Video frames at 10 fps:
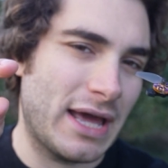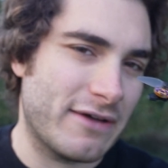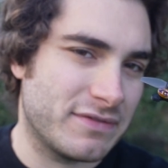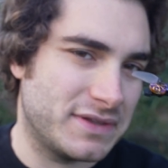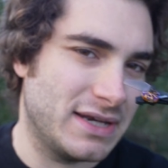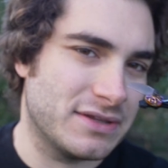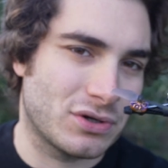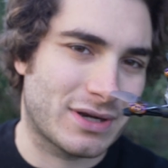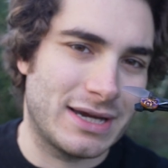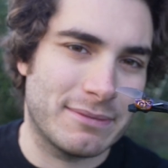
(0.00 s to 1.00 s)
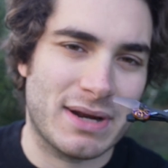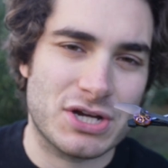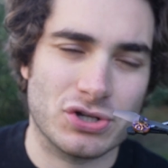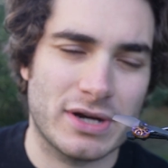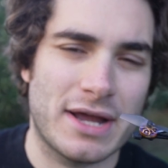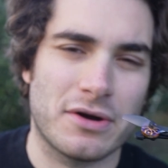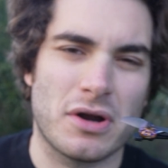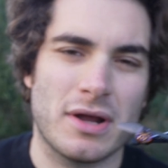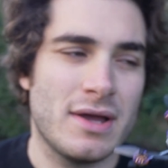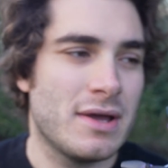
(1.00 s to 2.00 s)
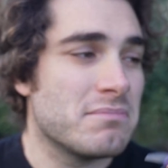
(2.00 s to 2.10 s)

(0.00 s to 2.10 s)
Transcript: have the little calibration error.